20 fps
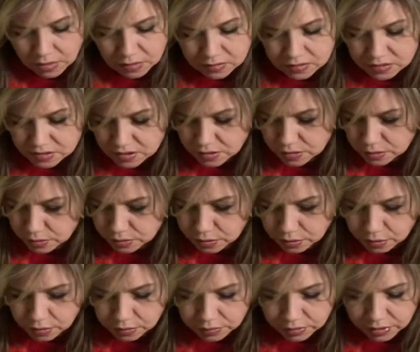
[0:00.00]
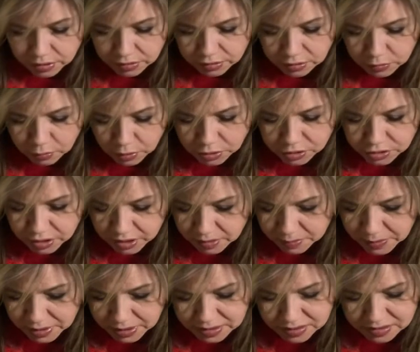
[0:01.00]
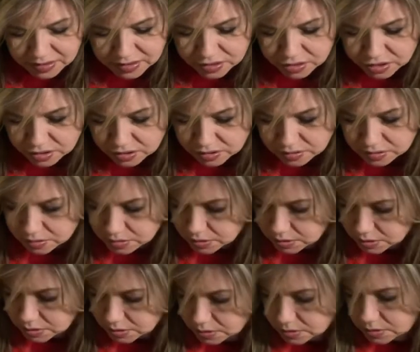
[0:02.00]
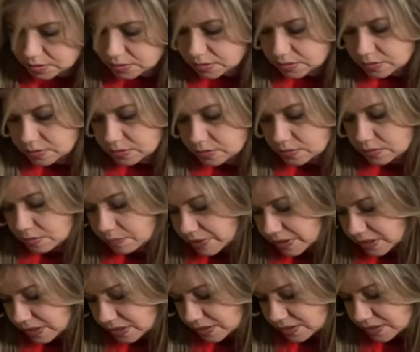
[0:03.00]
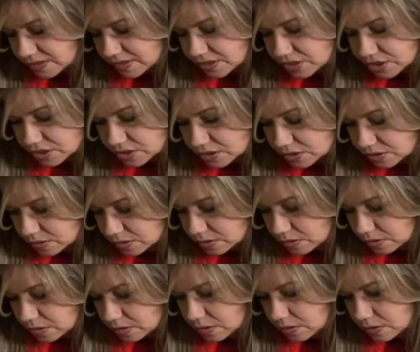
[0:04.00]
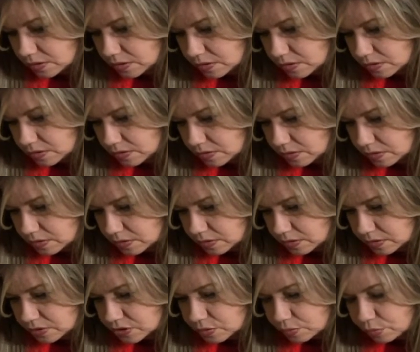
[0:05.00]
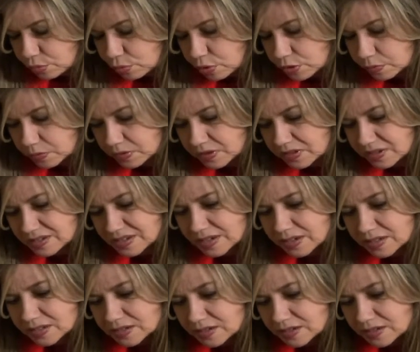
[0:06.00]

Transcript: So here you are trying to make a decision. You're making a decision because you're bored with this, and it's